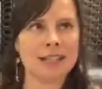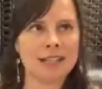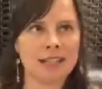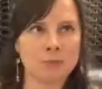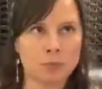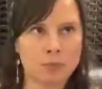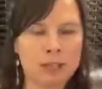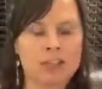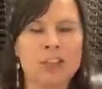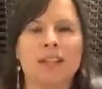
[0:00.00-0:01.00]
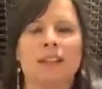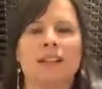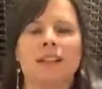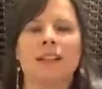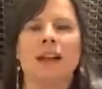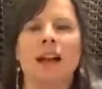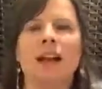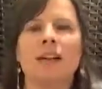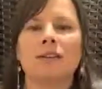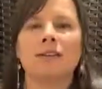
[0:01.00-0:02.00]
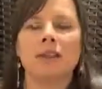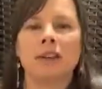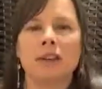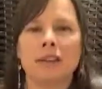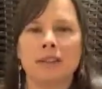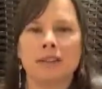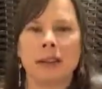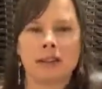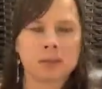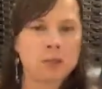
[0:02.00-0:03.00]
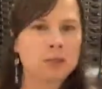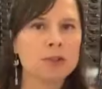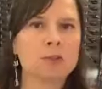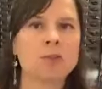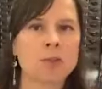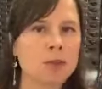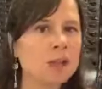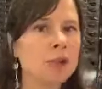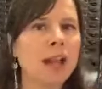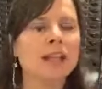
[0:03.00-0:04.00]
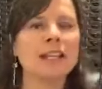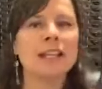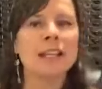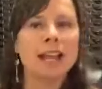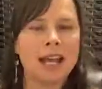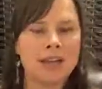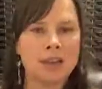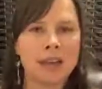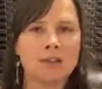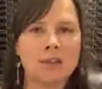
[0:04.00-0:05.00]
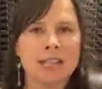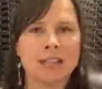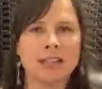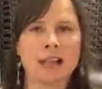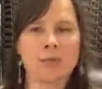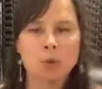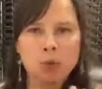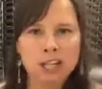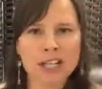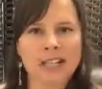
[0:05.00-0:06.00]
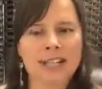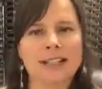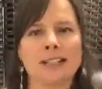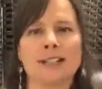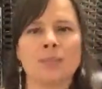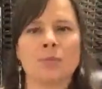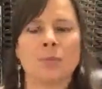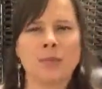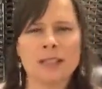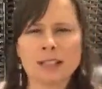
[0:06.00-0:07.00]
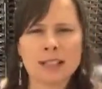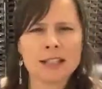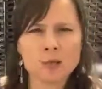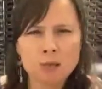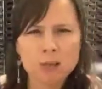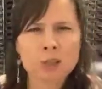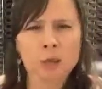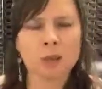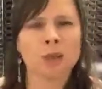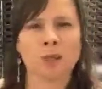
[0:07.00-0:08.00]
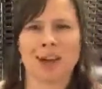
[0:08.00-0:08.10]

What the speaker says: this bridging of our spirituality and our everyday life, putting it into real world